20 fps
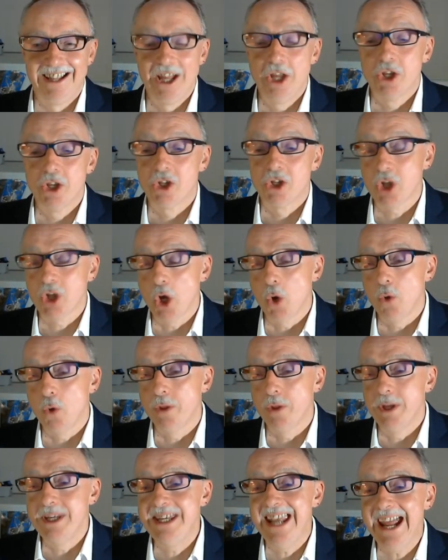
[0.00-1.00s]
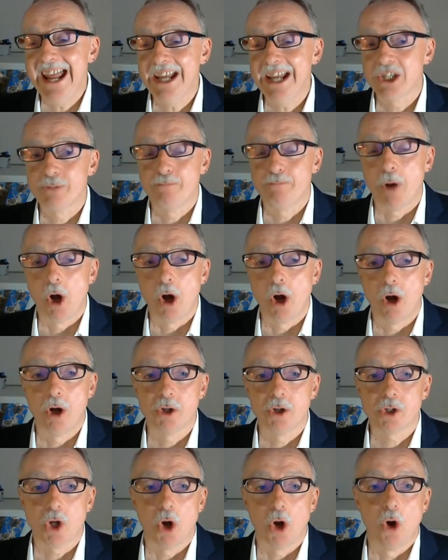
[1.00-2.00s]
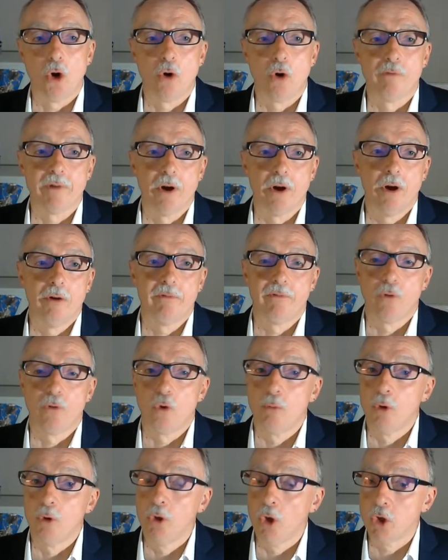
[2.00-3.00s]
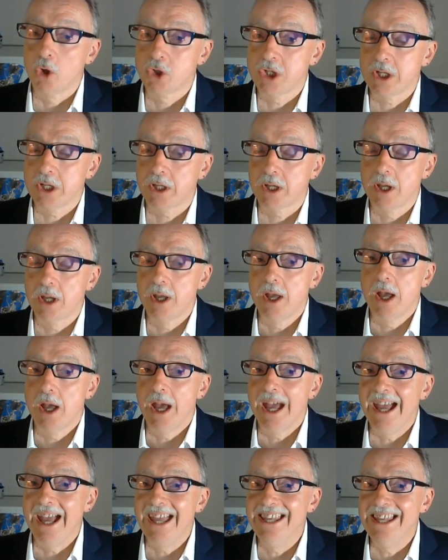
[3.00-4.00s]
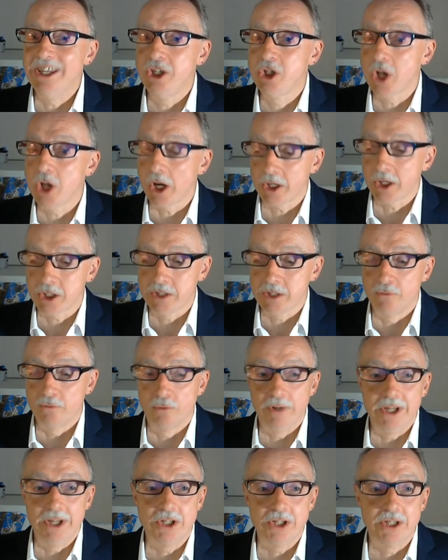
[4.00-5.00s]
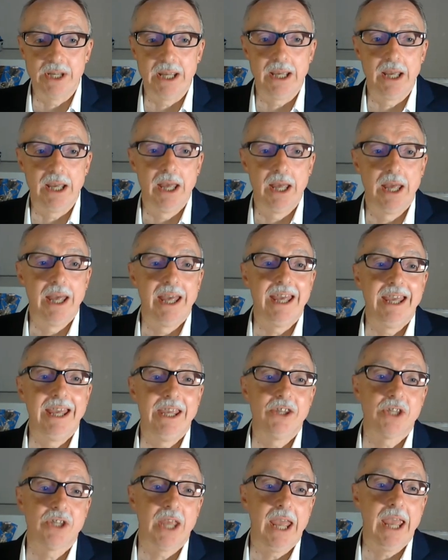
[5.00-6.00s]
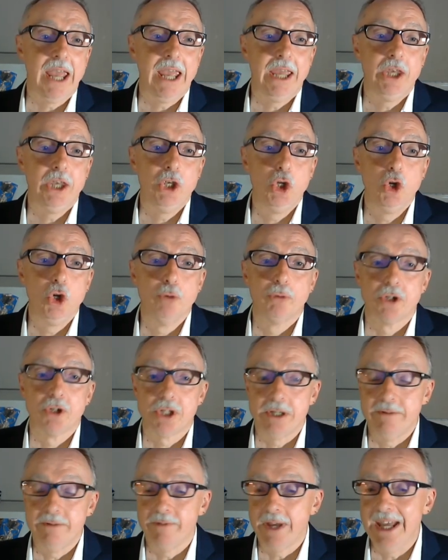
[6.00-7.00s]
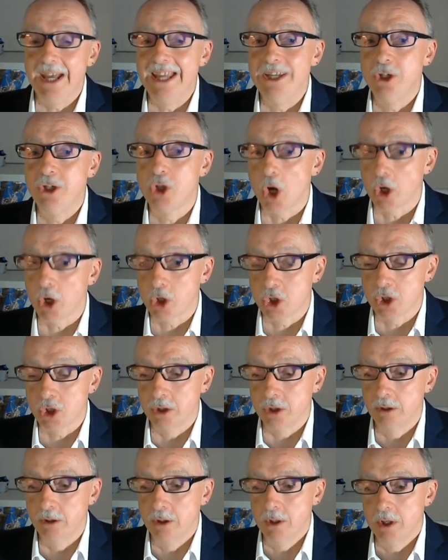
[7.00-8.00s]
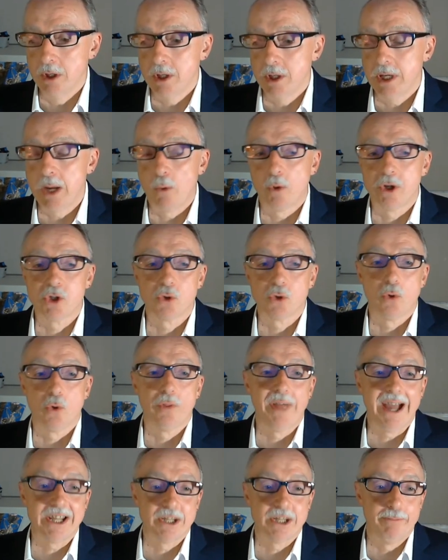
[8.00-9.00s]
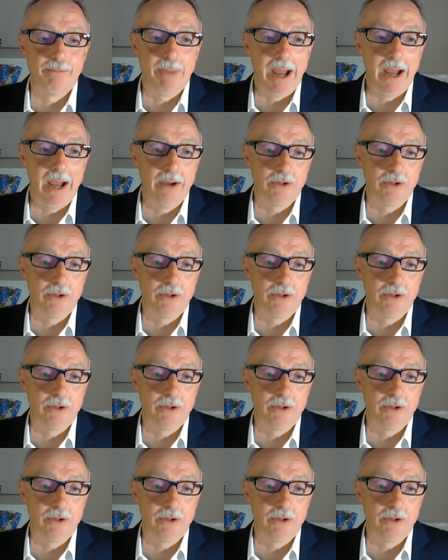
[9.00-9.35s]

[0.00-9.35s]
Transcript: So the next part of formal logic, inductive reasoning, is enumerative induction. Now, what is all that about?